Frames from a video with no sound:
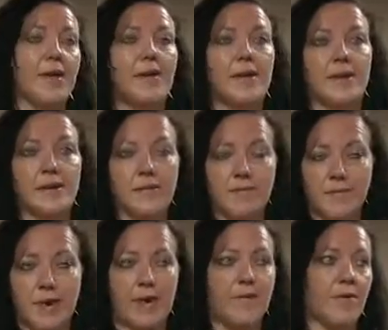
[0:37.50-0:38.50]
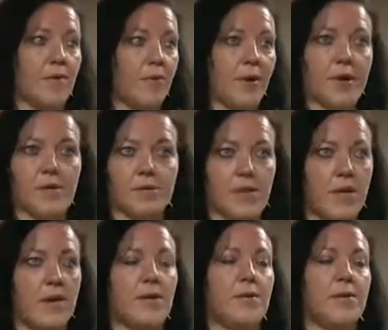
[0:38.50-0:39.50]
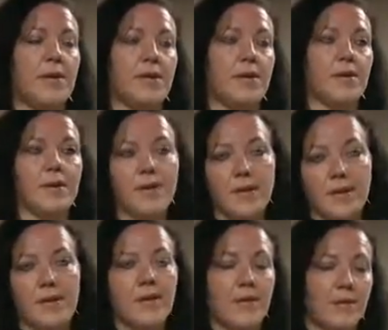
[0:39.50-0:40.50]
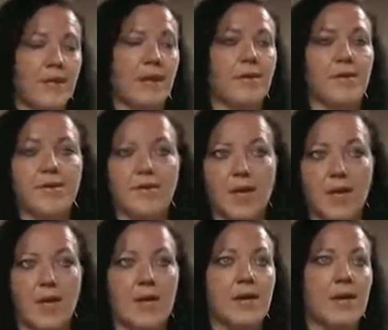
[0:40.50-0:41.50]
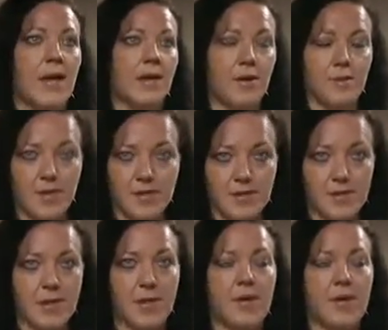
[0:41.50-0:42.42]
in and paid for a week or so and down on their luck, had no place to